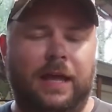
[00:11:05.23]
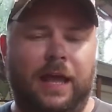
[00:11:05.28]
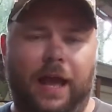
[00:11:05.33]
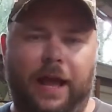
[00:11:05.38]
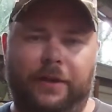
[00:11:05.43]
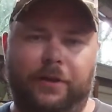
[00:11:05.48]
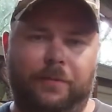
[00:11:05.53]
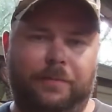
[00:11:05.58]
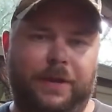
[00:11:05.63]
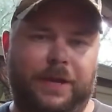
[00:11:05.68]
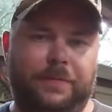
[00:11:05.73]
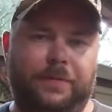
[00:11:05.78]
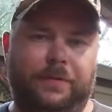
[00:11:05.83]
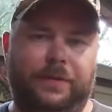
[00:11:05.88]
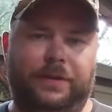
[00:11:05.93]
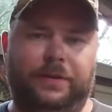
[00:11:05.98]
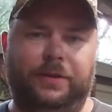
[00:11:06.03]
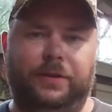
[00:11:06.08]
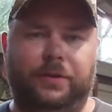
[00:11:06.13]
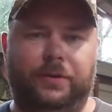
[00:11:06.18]
I know people
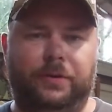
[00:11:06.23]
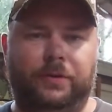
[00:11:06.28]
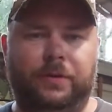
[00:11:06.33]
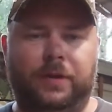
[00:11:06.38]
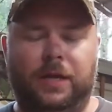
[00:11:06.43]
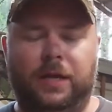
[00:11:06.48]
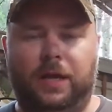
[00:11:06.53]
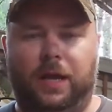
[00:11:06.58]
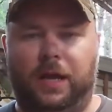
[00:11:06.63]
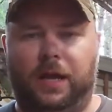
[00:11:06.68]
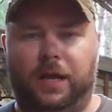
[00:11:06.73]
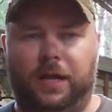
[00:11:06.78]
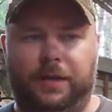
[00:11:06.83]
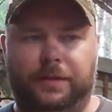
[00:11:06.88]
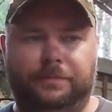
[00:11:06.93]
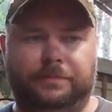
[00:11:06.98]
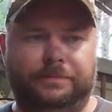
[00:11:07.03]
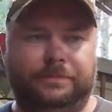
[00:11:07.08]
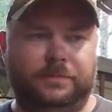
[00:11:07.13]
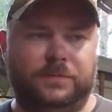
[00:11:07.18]
that do
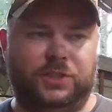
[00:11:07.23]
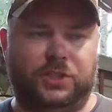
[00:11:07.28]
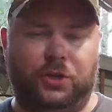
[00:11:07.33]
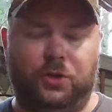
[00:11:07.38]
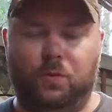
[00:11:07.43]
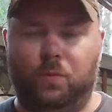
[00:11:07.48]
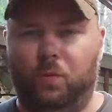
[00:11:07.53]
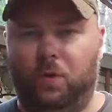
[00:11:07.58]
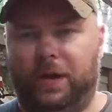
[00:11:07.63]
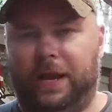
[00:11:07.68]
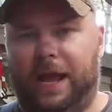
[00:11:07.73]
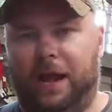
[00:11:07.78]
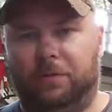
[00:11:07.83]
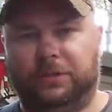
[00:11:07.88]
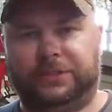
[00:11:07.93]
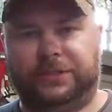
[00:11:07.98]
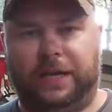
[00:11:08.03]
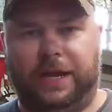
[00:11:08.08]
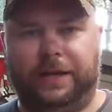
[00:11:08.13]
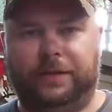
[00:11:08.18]
2
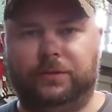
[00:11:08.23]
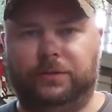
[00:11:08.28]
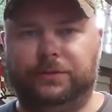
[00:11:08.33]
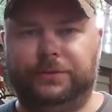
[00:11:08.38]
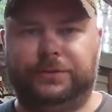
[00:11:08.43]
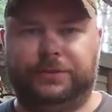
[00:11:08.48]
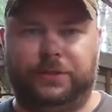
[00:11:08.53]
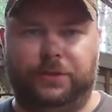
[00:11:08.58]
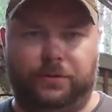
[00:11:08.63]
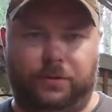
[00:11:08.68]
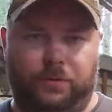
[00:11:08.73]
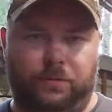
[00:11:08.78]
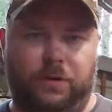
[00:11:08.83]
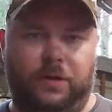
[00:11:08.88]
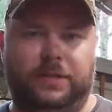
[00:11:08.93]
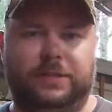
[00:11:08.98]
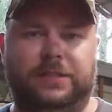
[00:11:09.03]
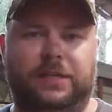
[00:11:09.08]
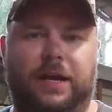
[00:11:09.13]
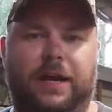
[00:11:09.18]
1-hour cycles, so they'll
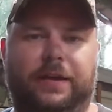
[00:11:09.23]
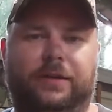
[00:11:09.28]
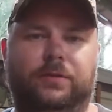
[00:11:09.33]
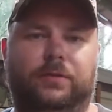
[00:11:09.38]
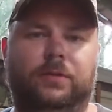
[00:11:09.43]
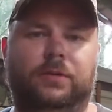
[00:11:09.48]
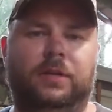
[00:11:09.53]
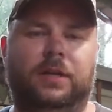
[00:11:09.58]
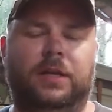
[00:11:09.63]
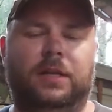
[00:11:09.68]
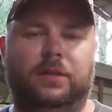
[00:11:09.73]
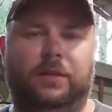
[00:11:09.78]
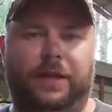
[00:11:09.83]
run a cycle,